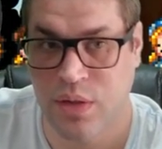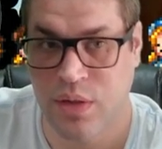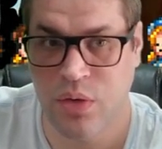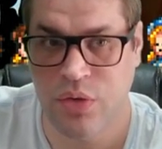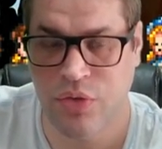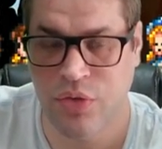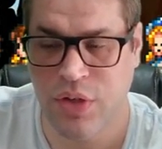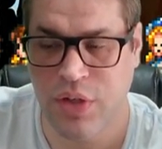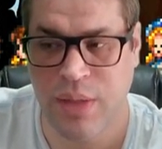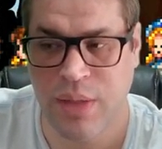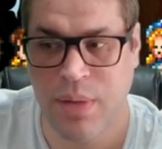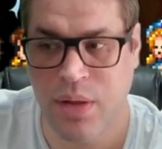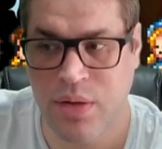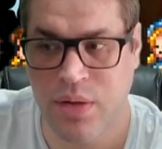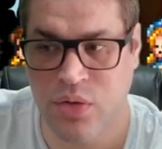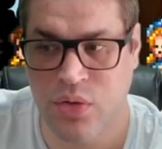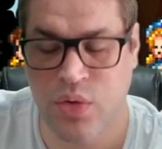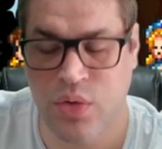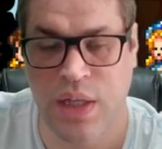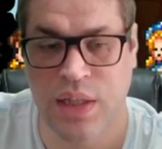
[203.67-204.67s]
The good thing
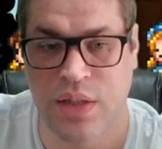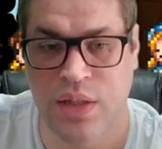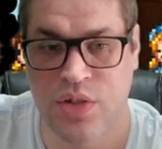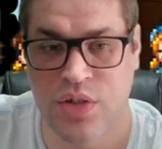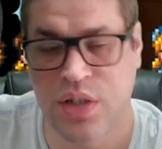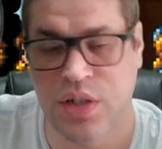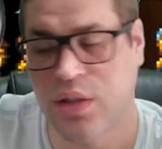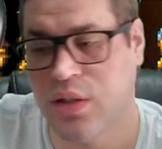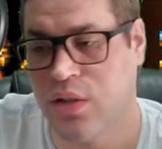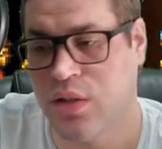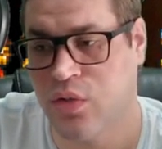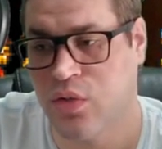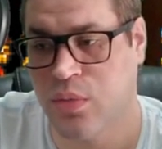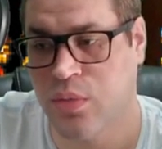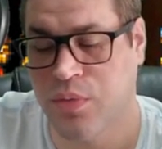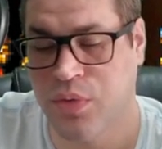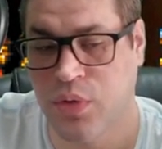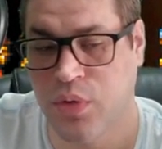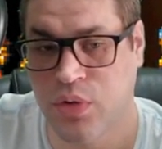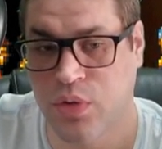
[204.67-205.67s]
about the strategy, and
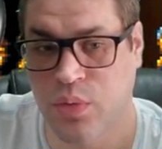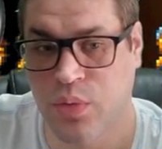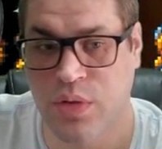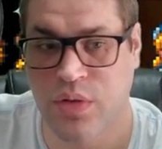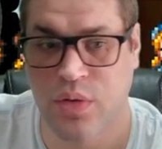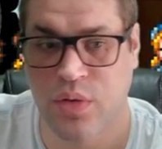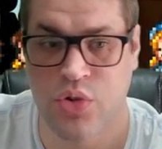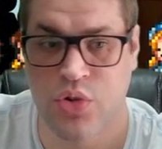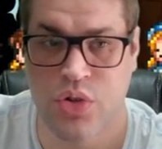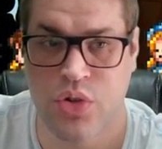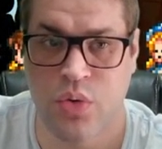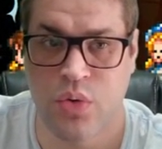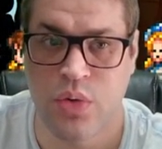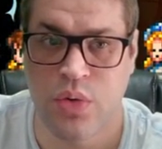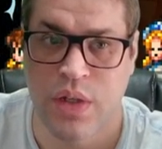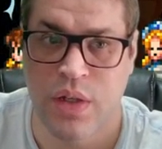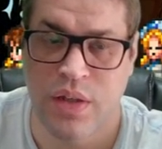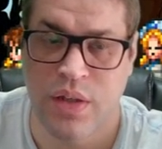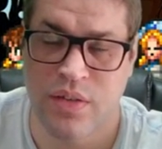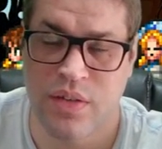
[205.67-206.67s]
some of the other ones I'll
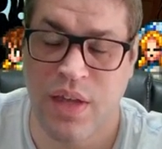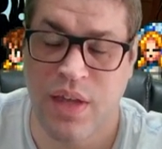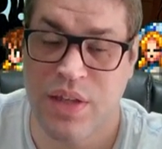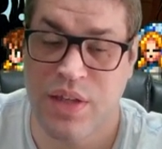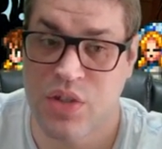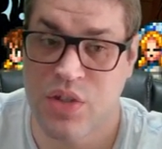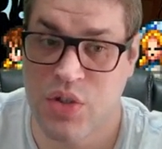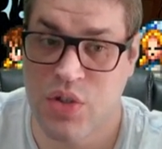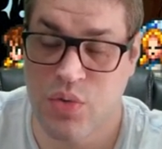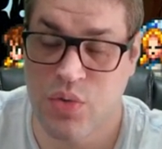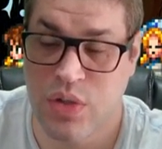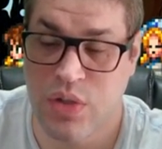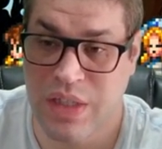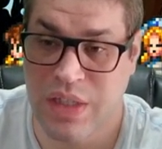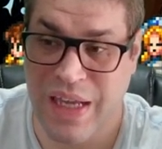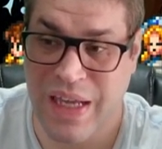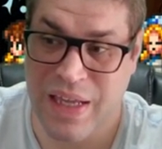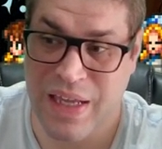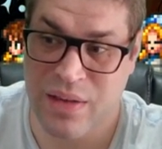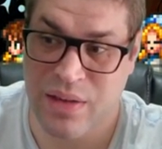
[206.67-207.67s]
show, is that you
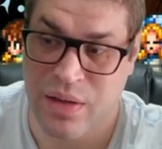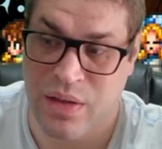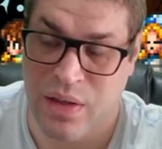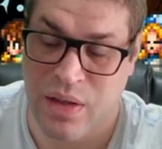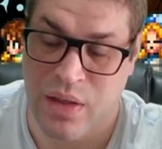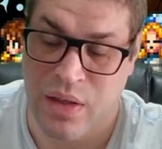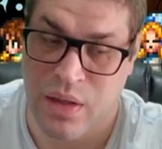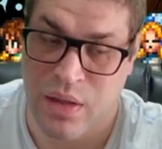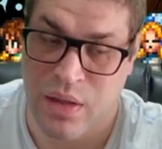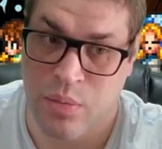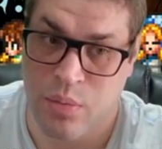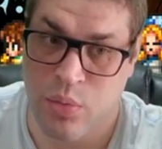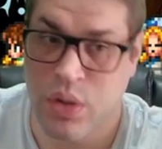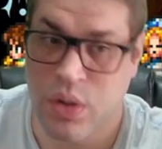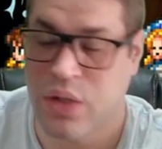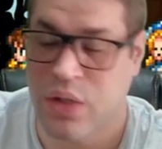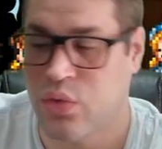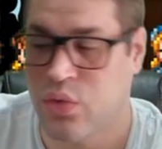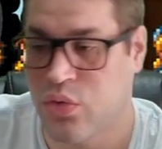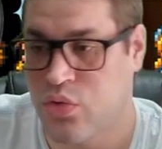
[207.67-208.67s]
can
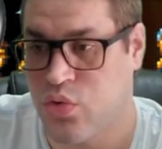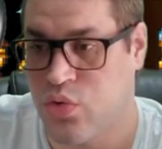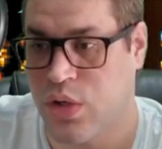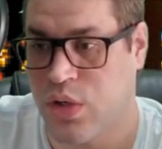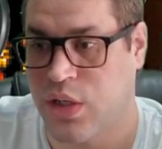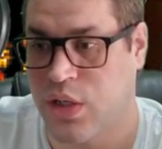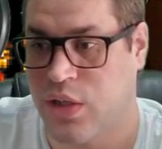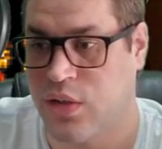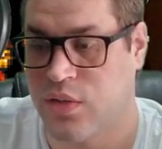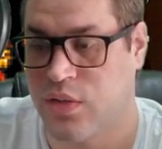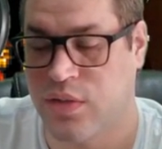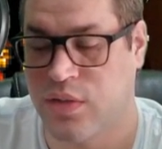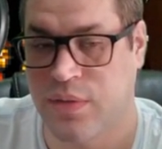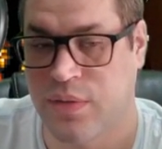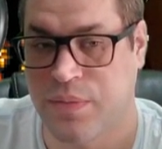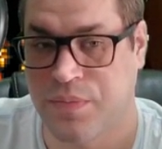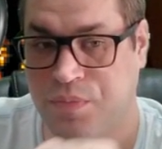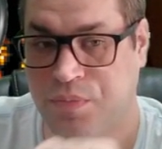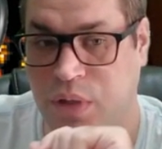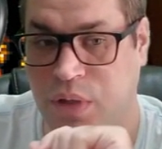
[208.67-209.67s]
bring two trainees.